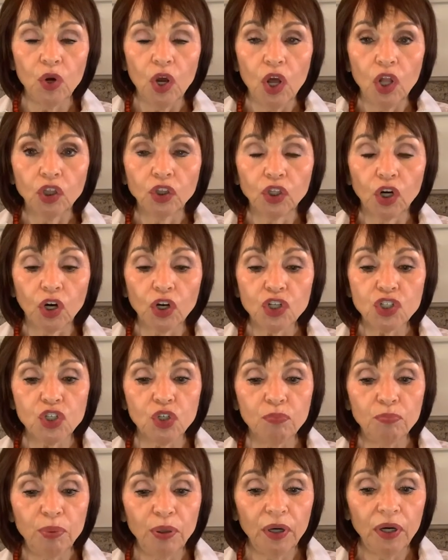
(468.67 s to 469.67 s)
learn to
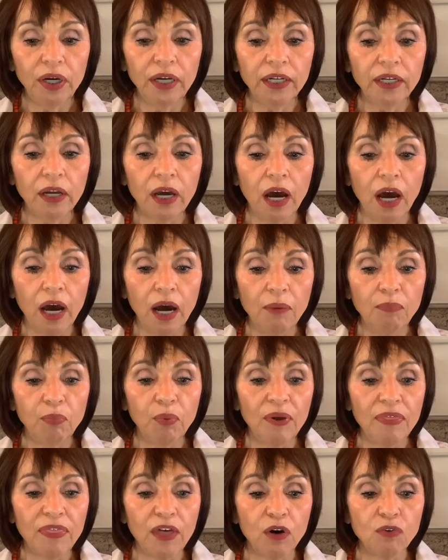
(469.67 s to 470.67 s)
put up with
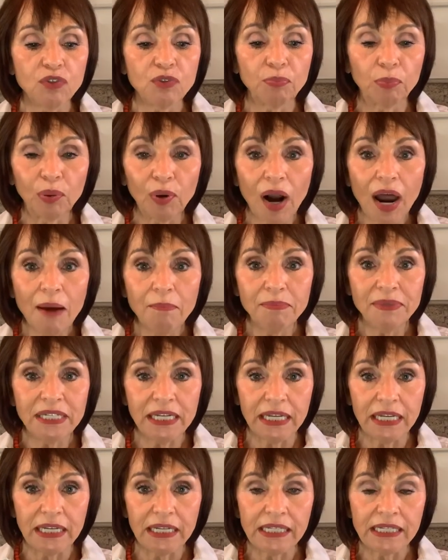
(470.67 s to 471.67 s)
those
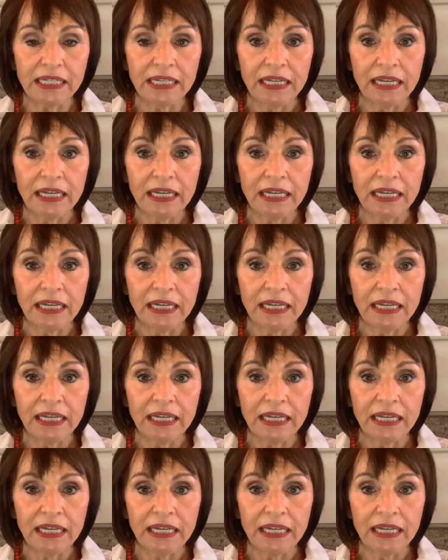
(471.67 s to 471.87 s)
promptings